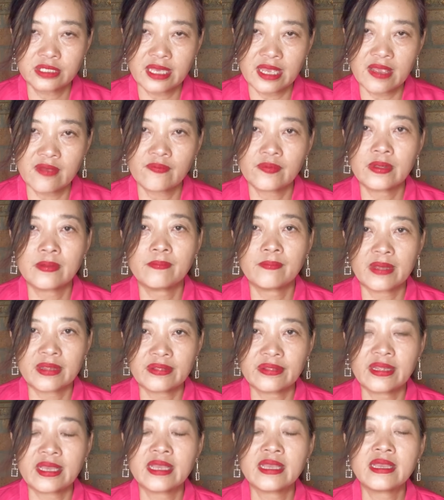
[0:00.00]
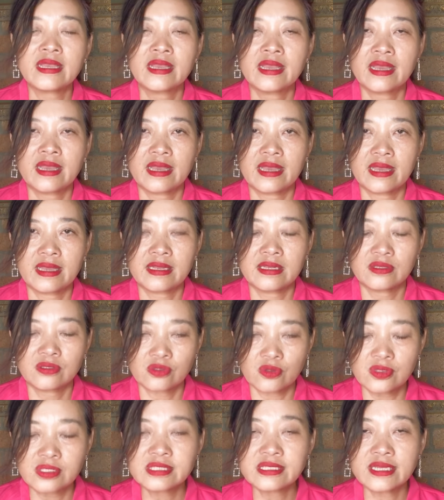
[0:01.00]
every Monday and
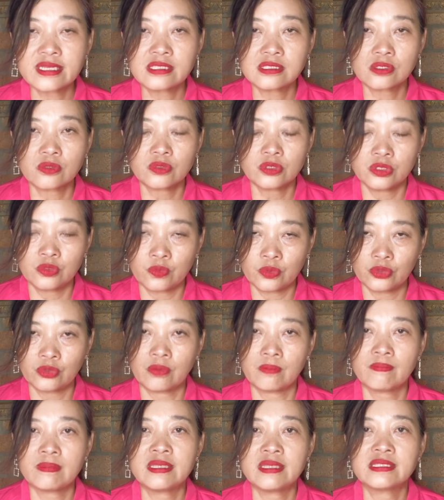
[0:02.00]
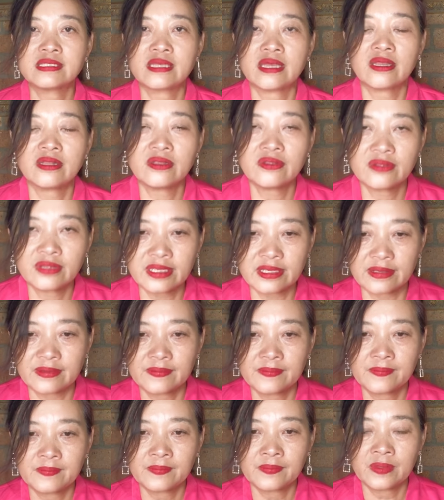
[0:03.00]
Thursday so you will not miss anything
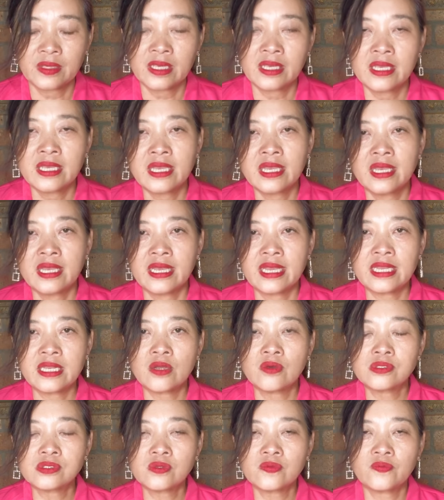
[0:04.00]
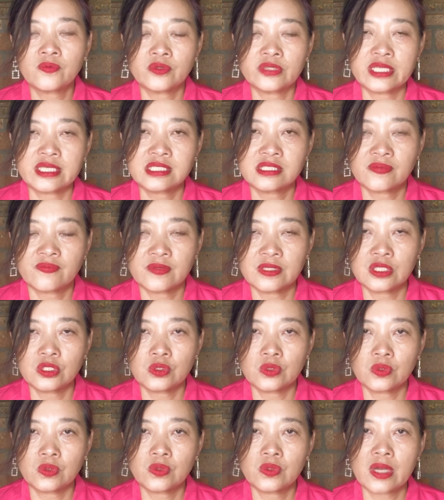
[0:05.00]
and also for this
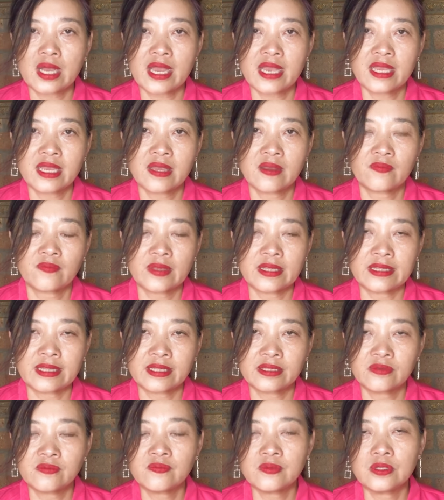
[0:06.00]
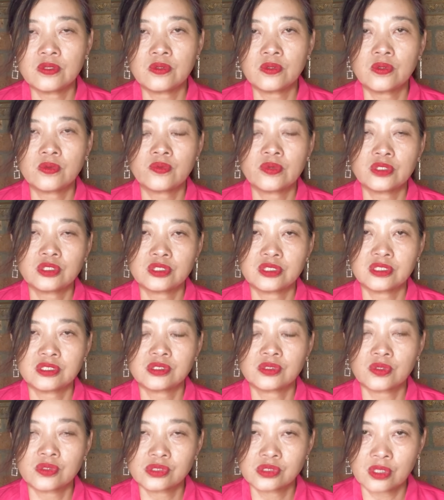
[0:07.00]
video I have another video which is
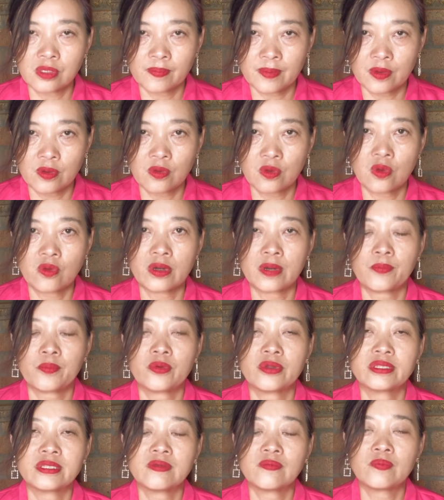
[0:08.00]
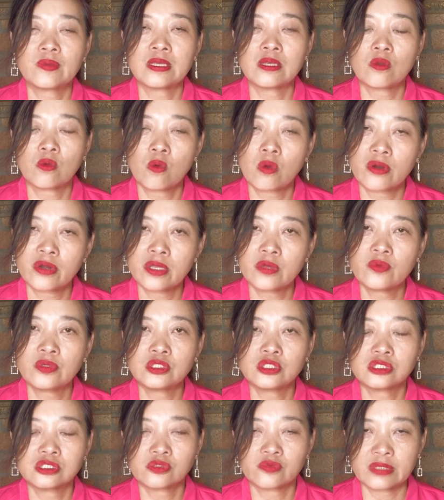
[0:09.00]
also about collaborative inquiry which
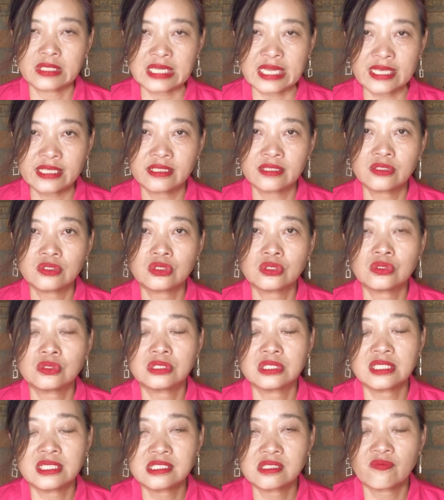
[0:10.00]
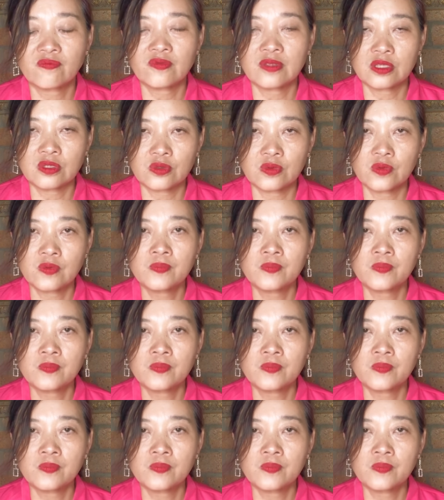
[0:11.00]
is related to this video